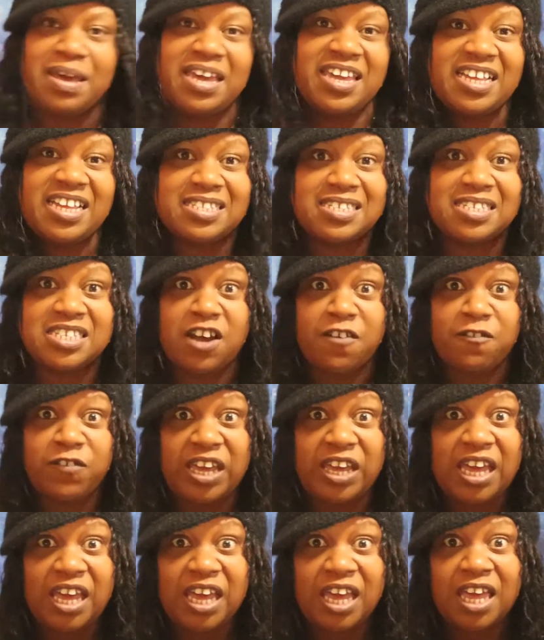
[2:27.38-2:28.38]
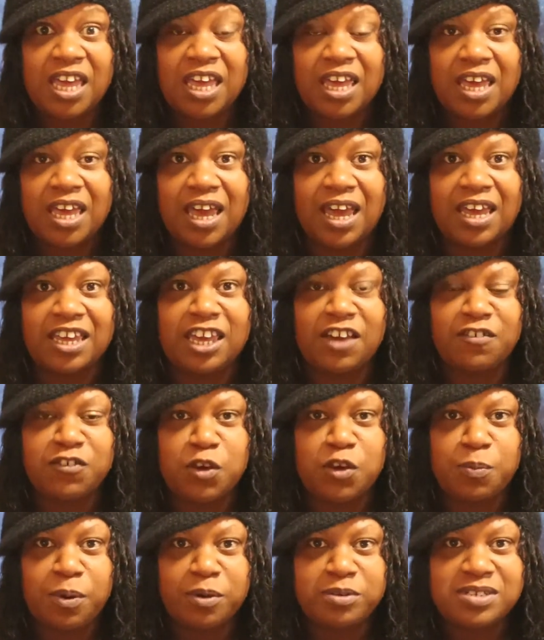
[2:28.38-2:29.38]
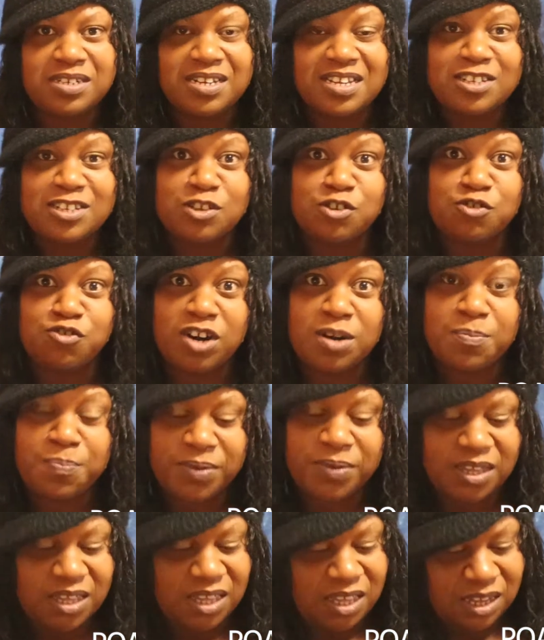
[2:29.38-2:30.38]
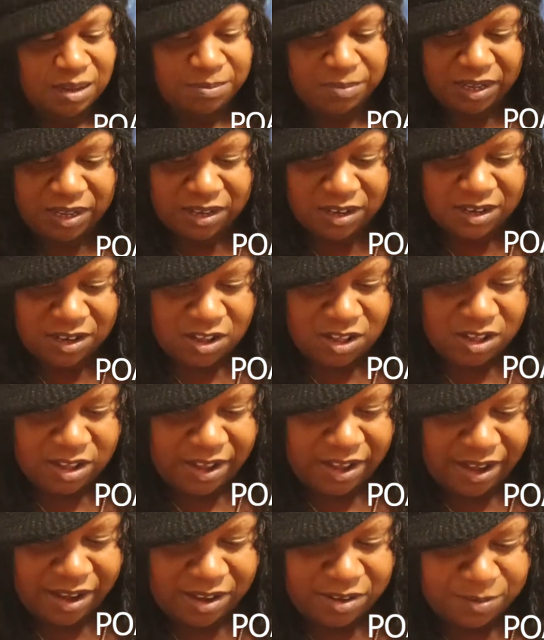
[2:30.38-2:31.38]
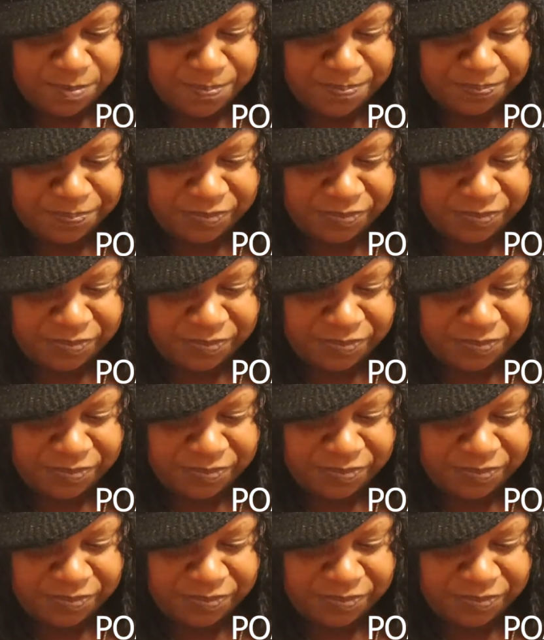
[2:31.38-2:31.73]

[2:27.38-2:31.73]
make it stuffy and give you postnasal drip. I'm not going to call you out.